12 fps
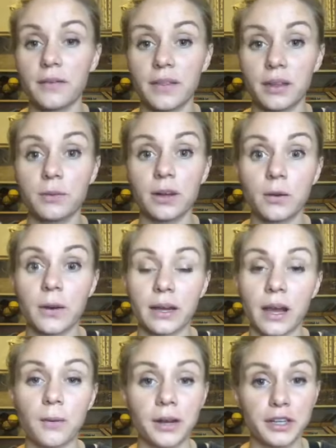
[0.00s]
and then real quick,
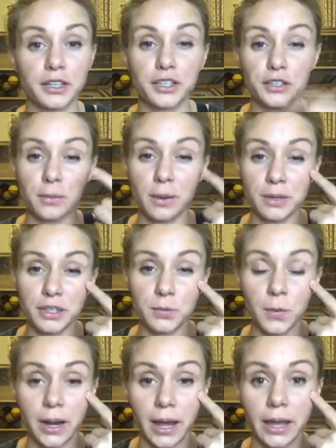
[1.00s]
I wanted to just do maybe just
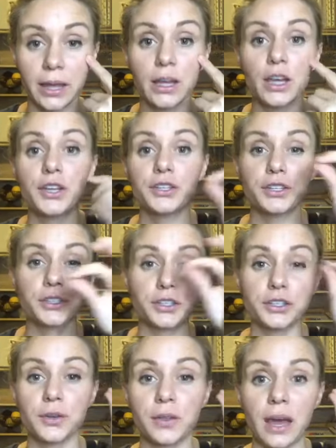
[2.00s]
one eye just to
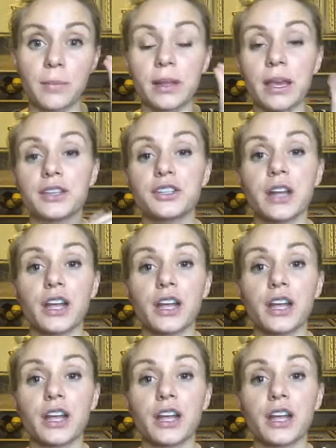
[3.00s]
show the application.